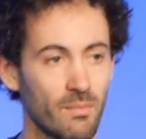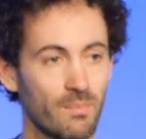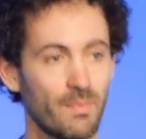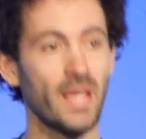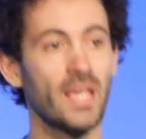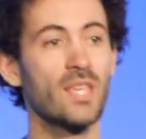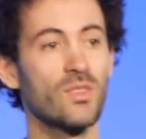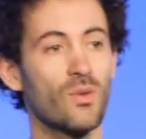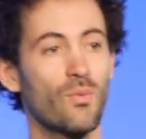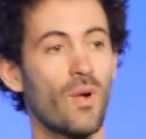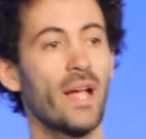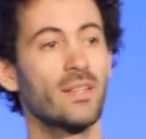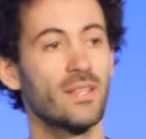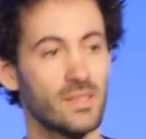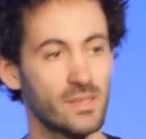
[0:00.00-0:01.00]
making the
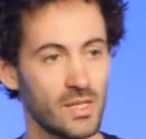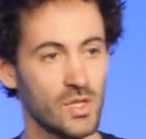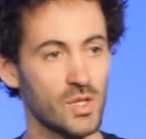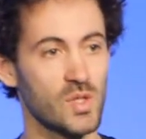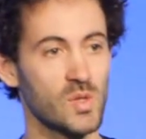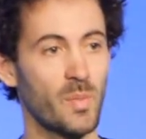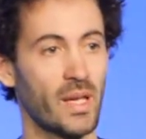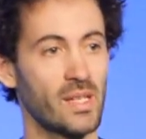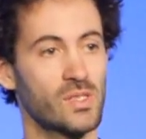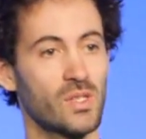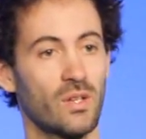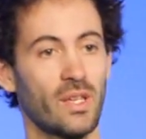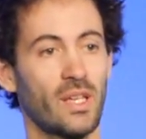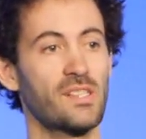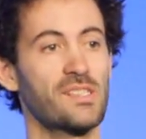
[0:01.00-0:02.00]
right decisions based
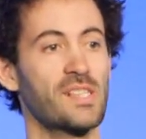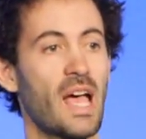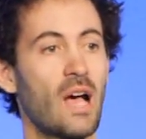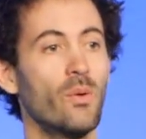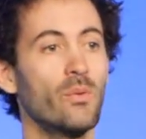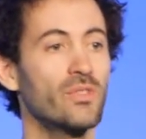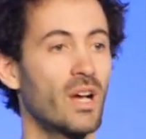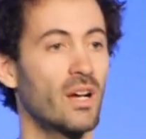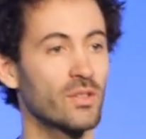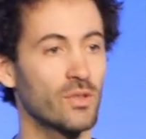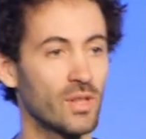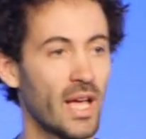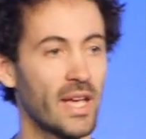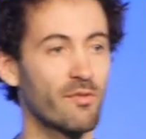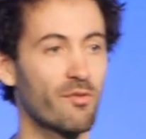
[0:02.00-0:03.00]
on a sound
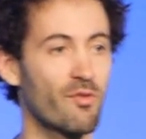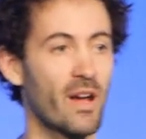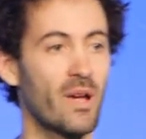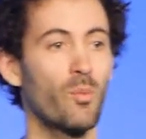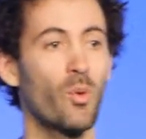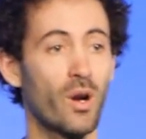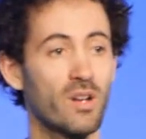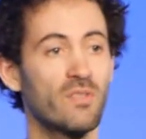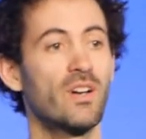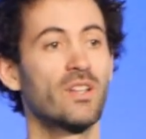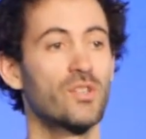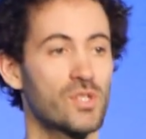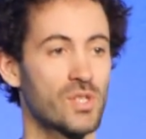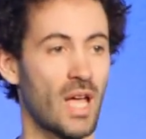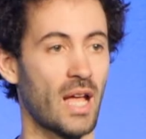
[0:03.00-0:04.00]
underlying framework of
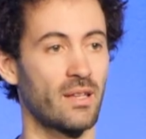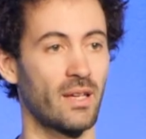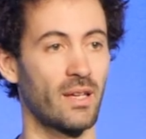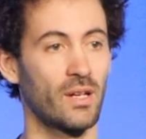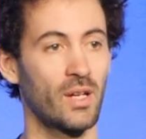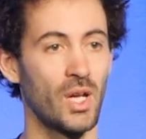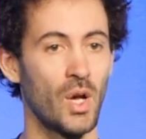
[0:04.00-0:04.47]
understanding,